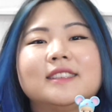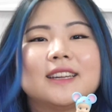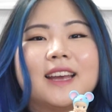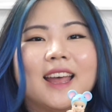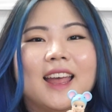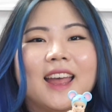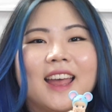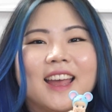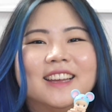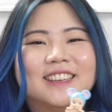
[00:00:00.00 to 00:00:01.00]

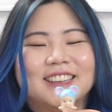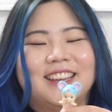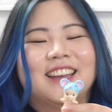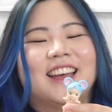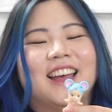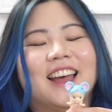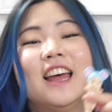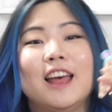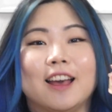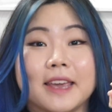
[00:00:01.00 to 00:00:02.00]
Ta-da!
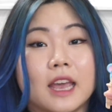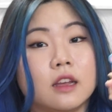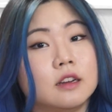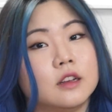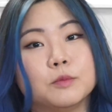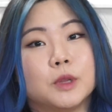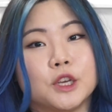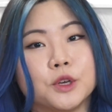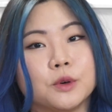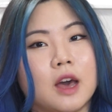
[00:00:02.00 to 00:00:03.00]
Again,
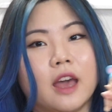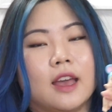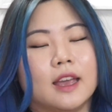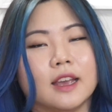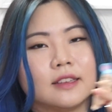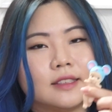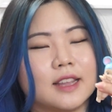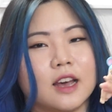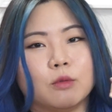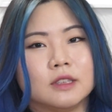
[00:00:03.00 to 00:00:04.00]
blue. I guess
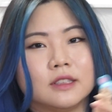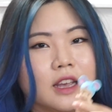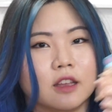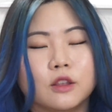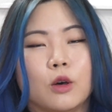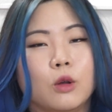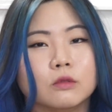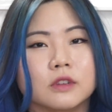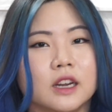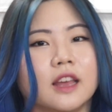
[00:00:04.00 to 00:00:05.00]
that was like the
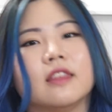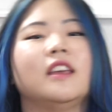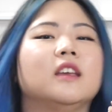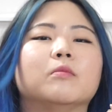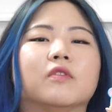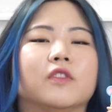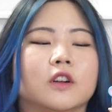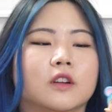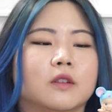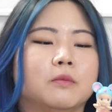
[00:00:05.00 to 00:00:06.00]
whole running theme
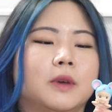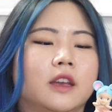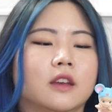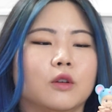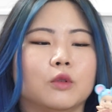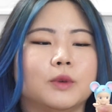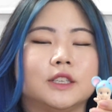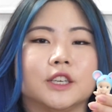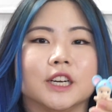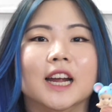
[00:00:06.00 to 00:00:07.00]
for my whole
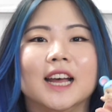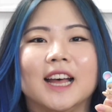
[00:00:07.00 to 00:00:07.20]
winter.